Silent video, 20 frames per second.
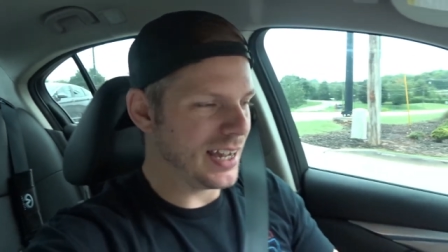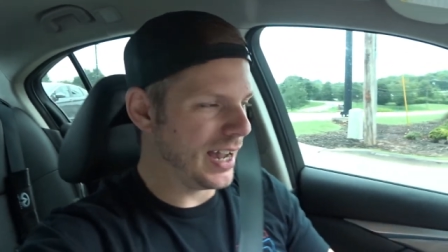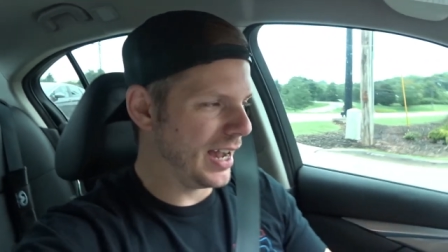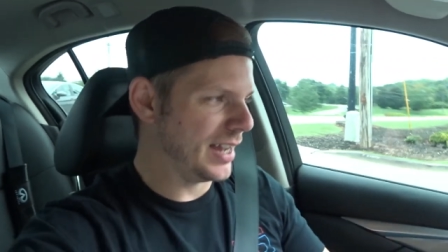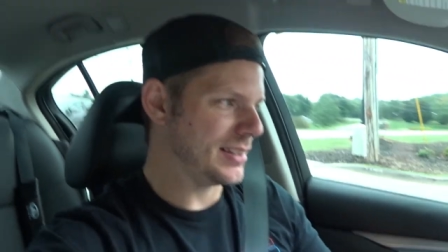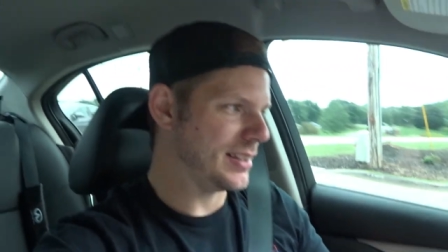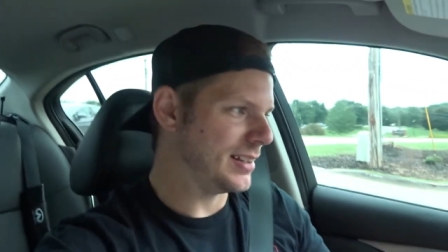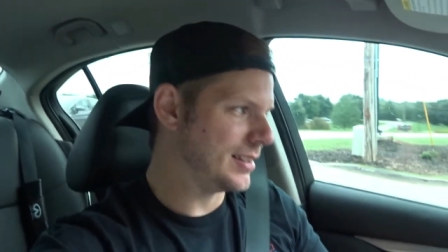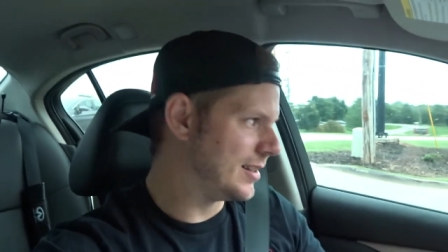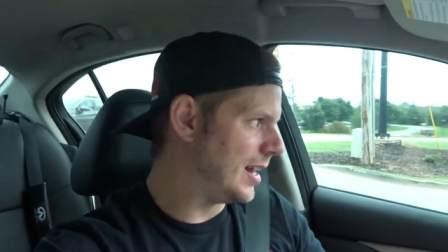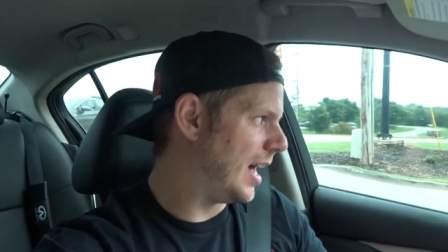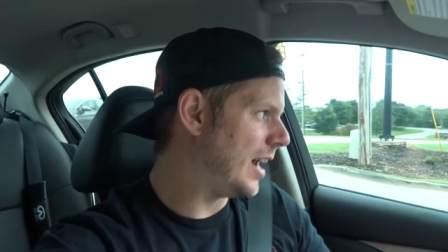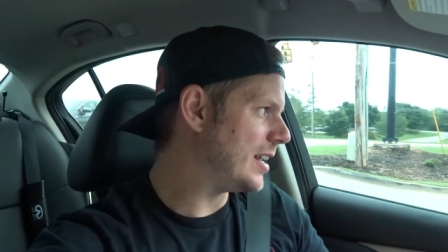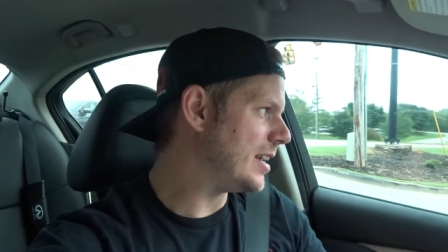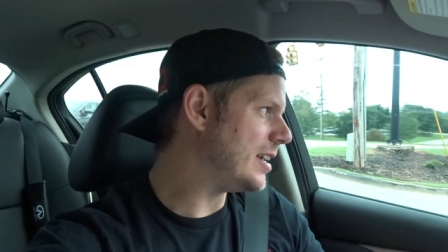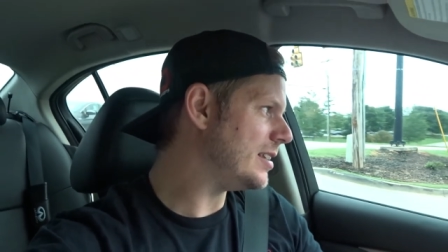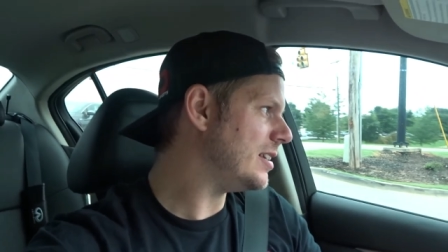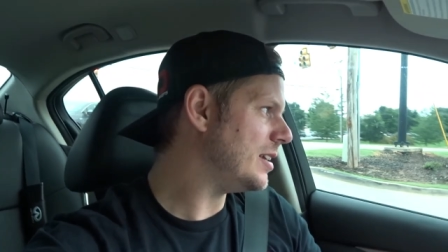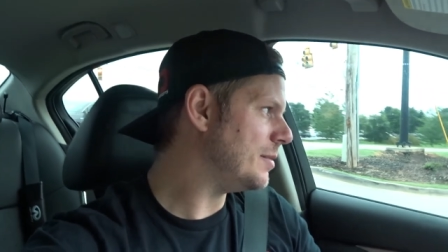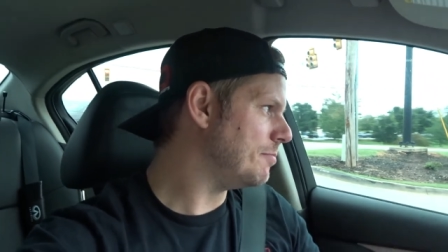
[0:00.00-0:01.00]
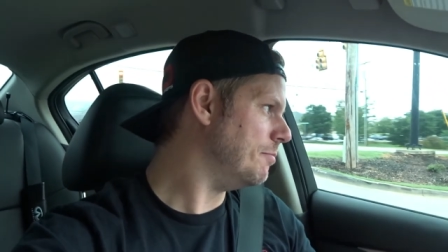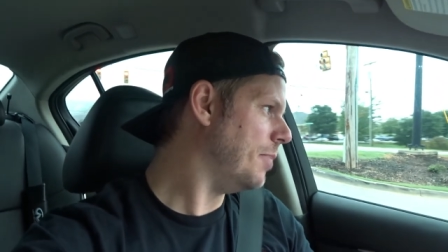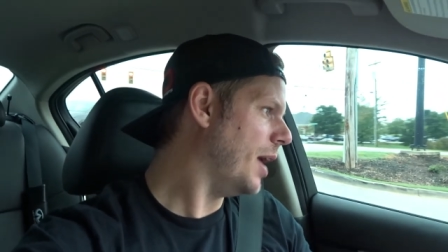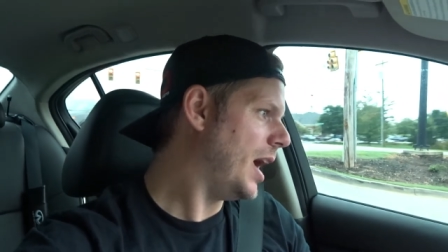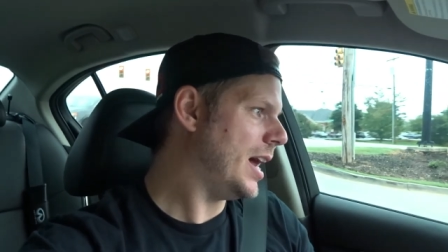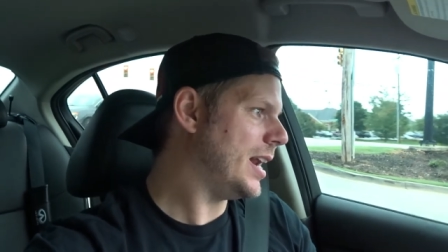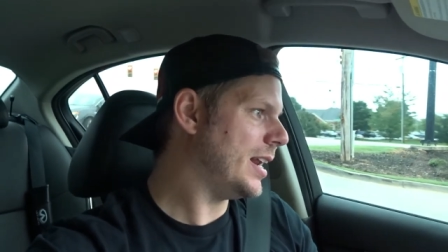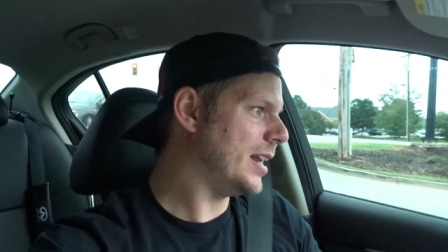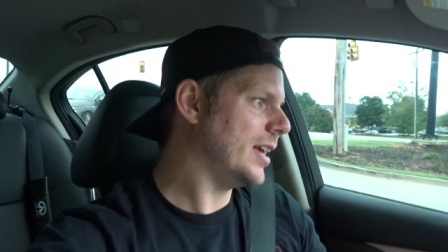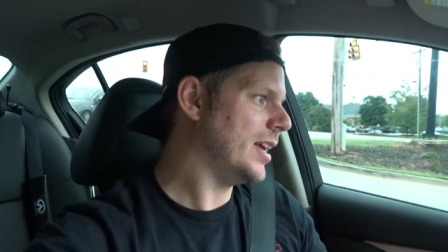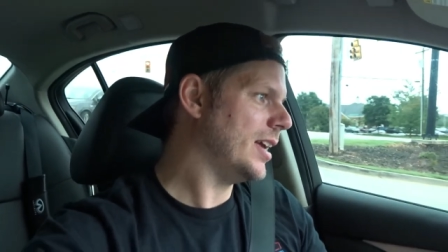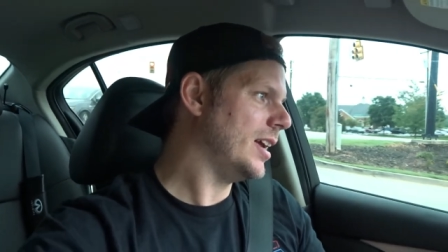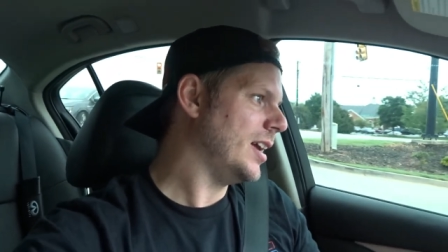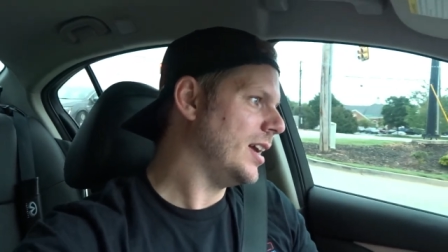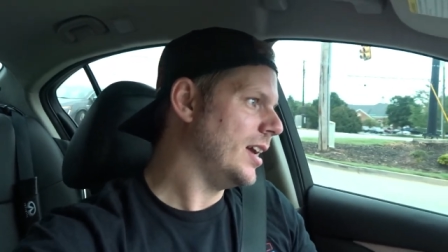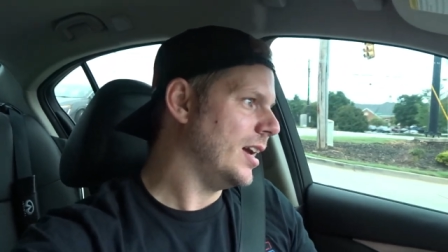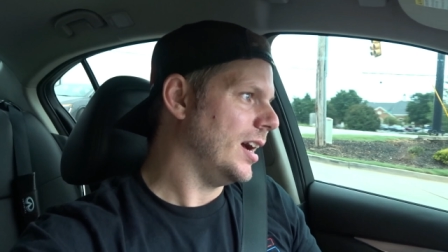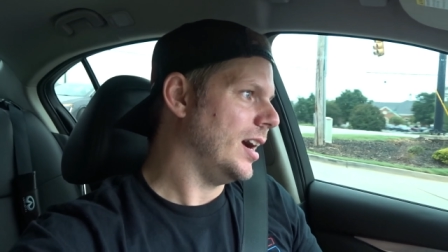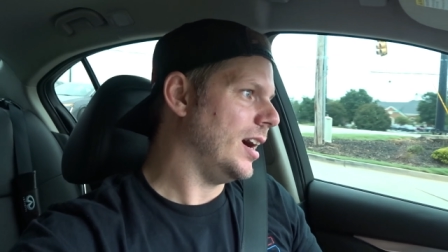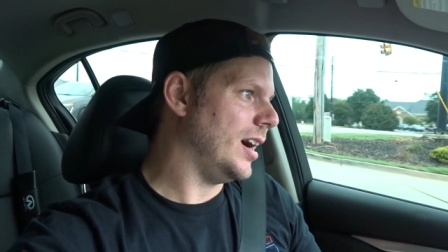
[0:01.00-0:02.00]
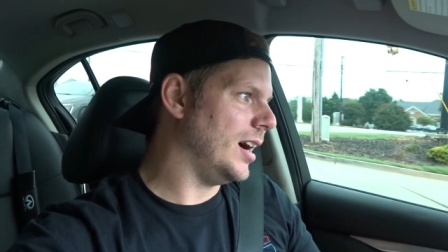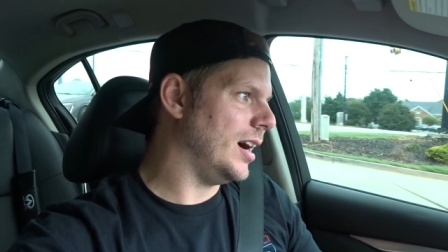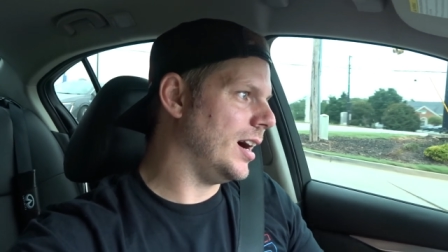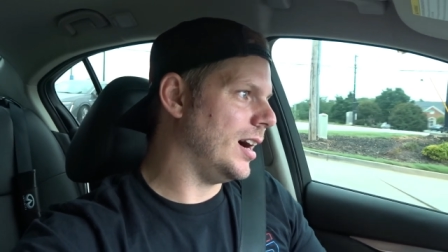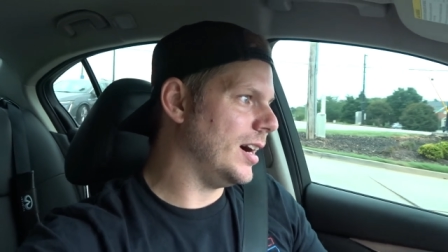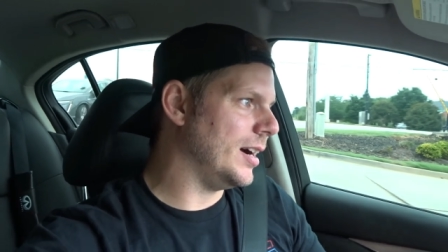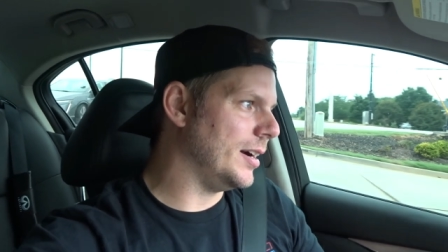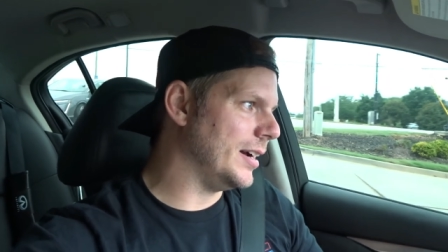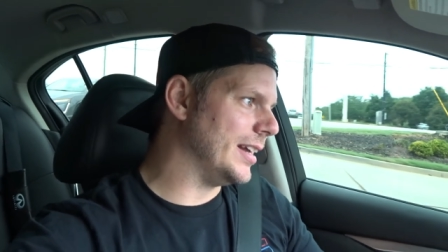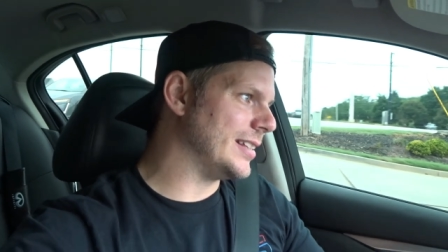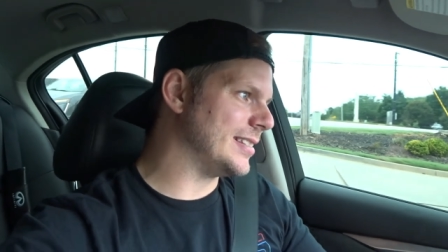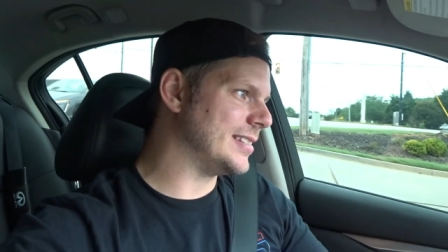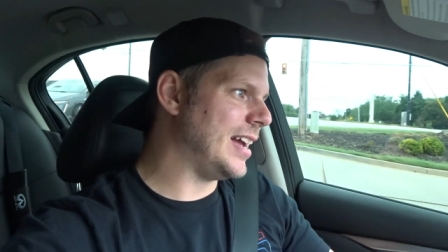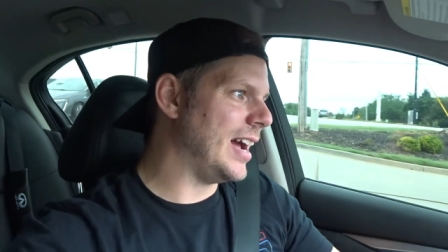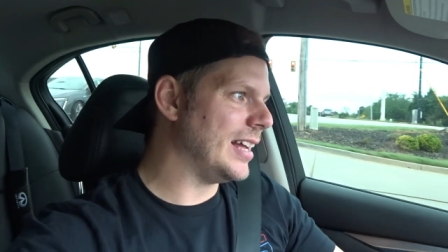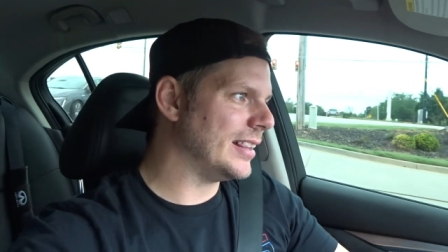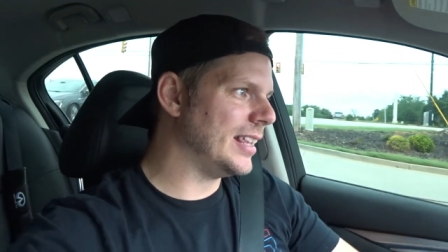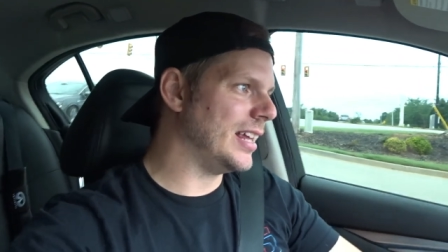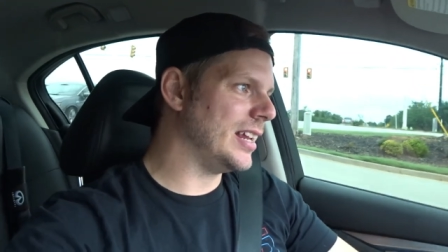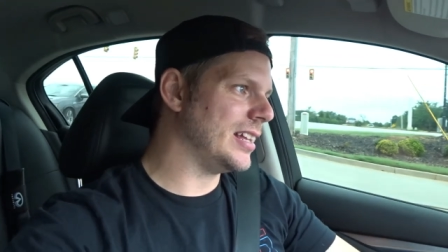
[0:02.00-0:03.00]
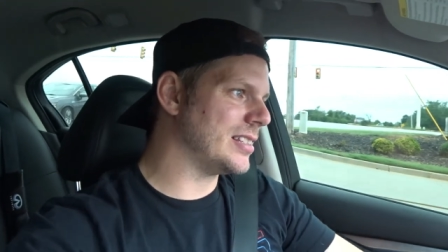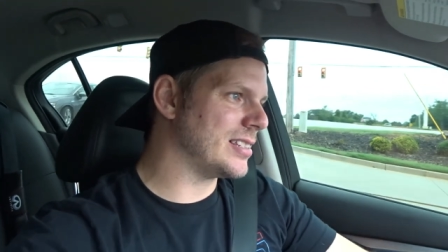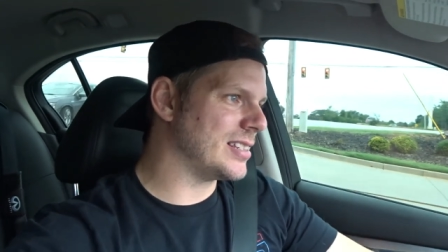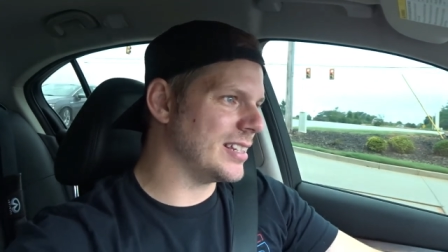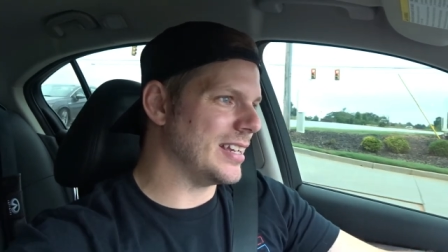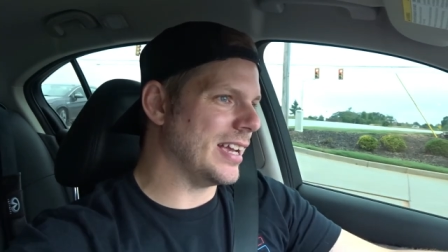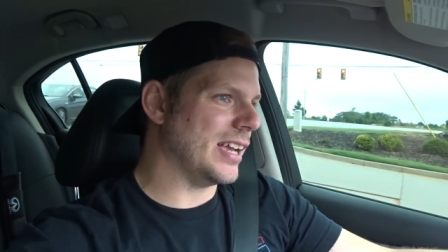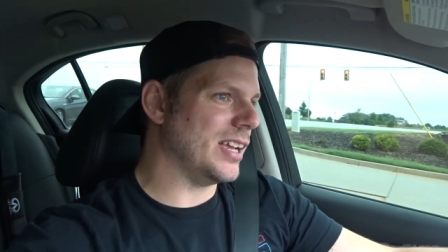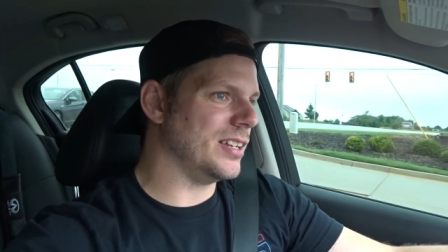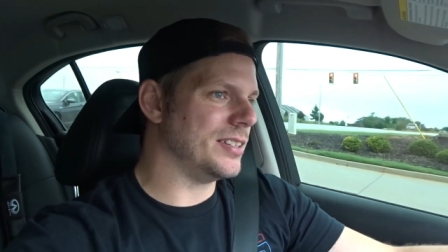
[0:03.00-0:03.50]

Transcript: guys. It's not easy, but uh, it's not that it's